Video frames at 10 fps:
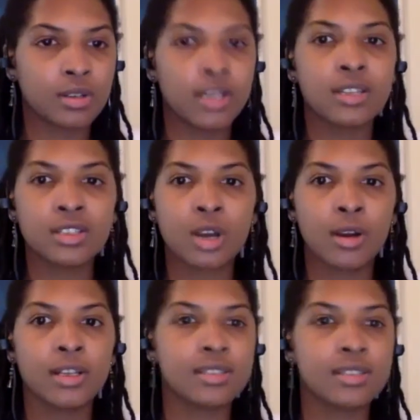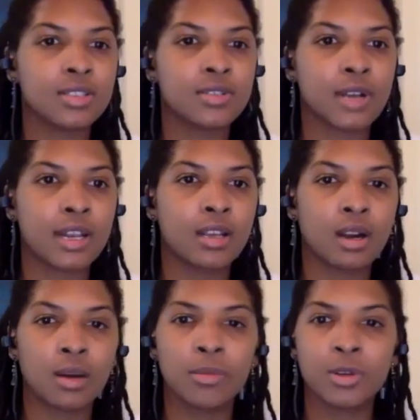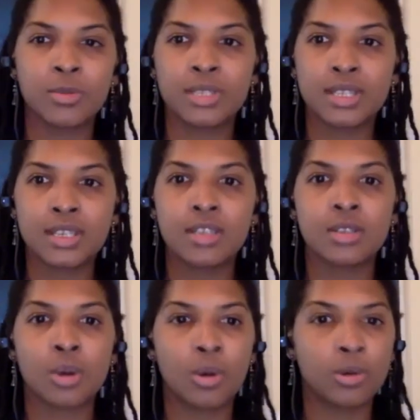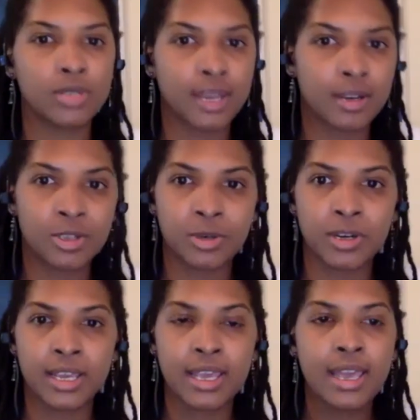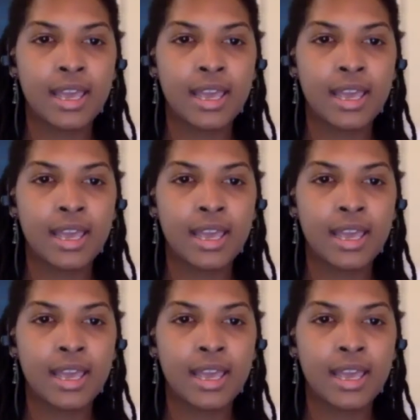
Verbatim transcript: greatest currencies for any armed group seeking to hold territory